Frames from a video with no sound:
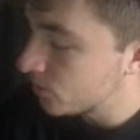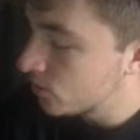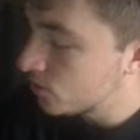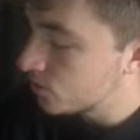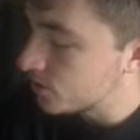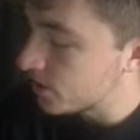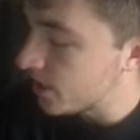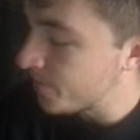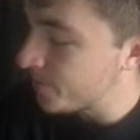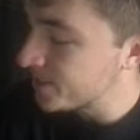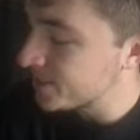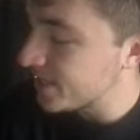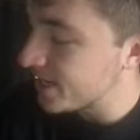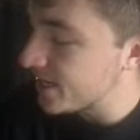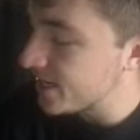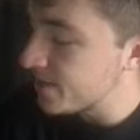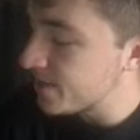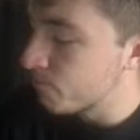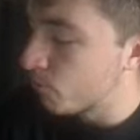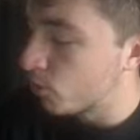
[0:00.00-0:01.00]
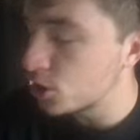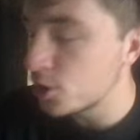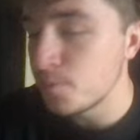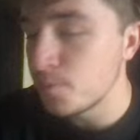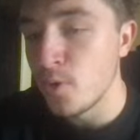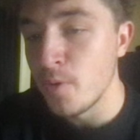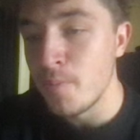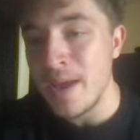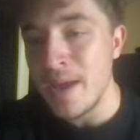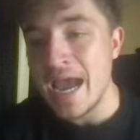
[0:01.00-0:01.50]
So that means I need
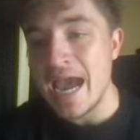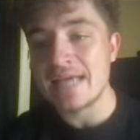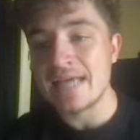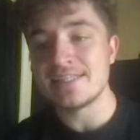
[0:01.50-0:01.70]
multiple paths